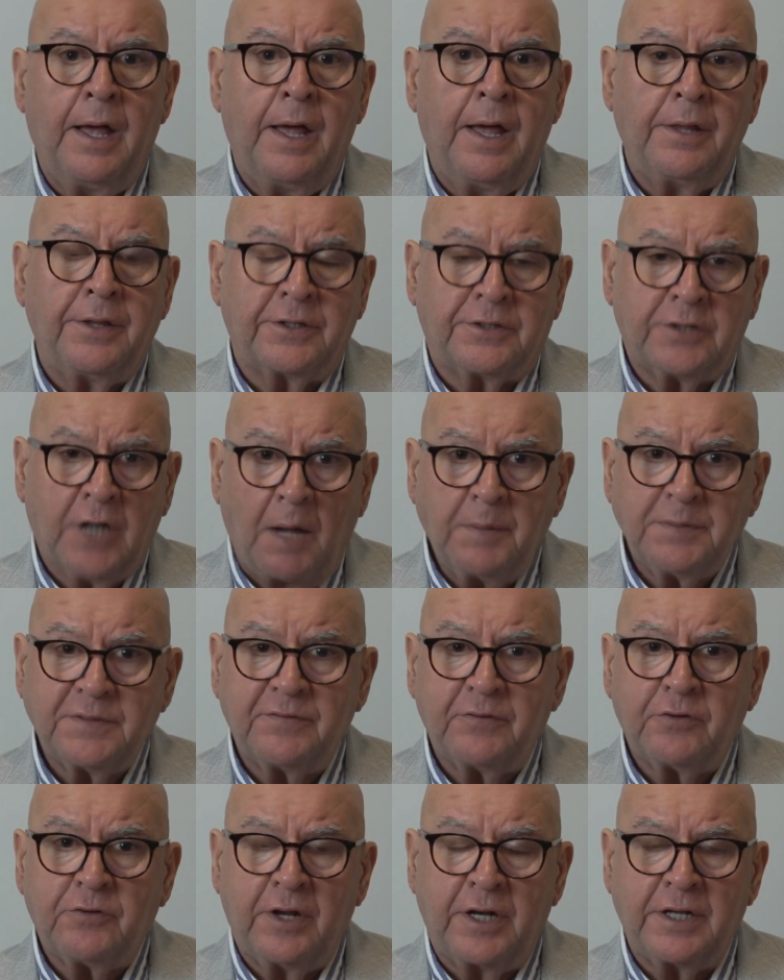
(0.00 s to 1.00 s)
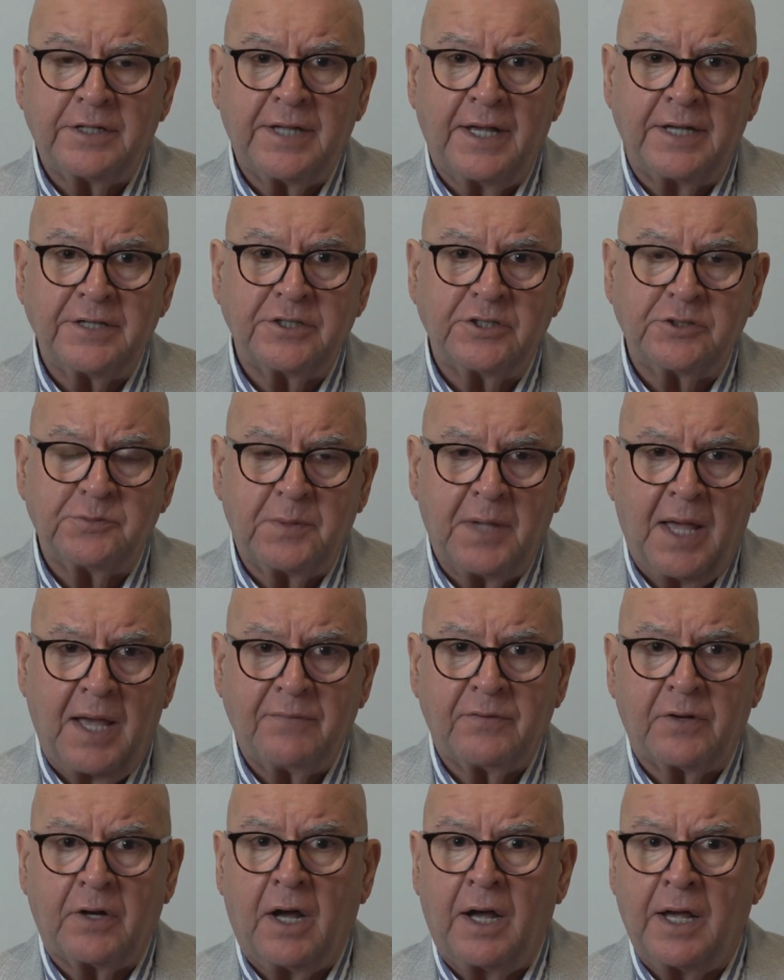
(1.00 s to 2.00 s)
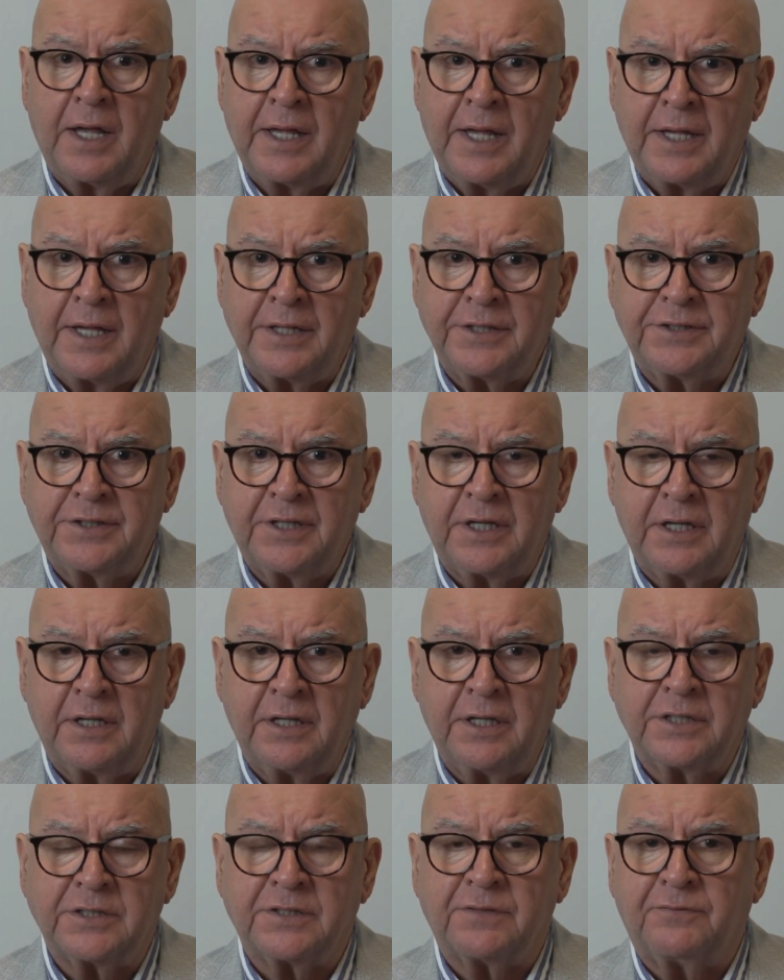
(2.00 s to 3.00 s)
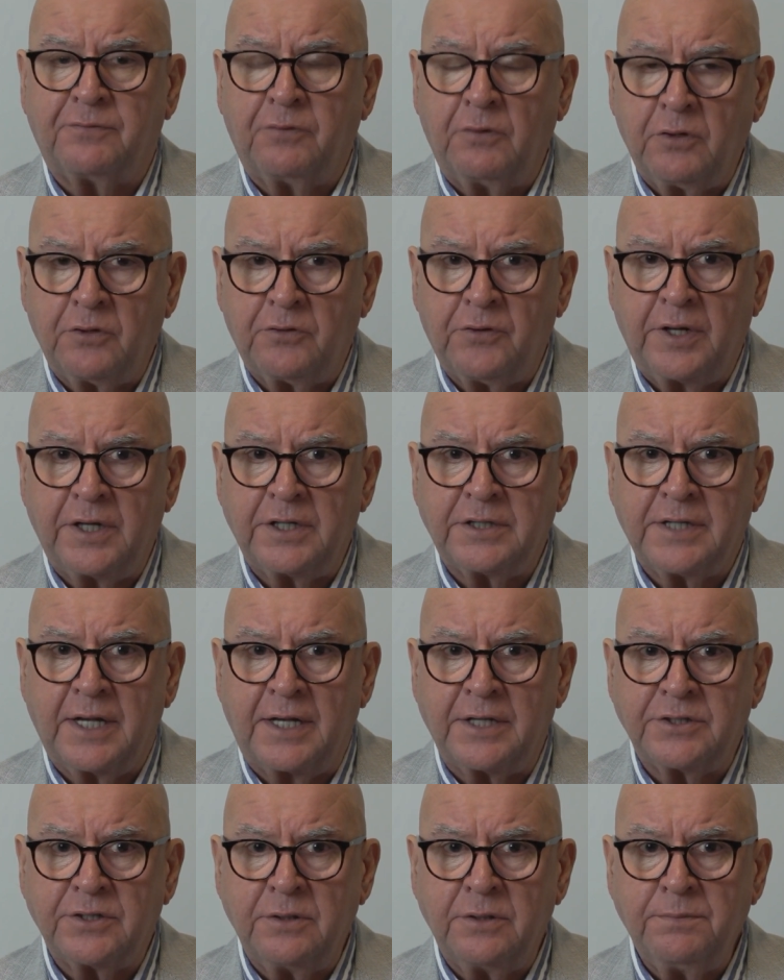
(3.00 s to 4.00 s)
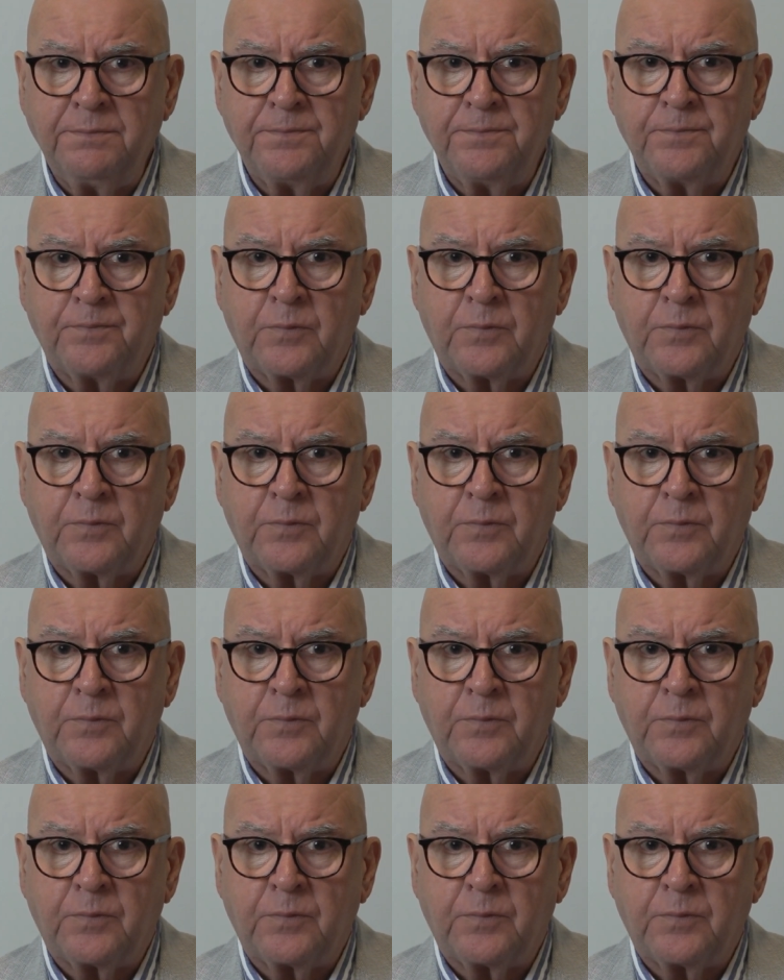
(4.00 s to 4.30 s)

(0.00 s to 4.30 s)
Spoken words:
The types of accreditations we have at IEAC is a full accreditation,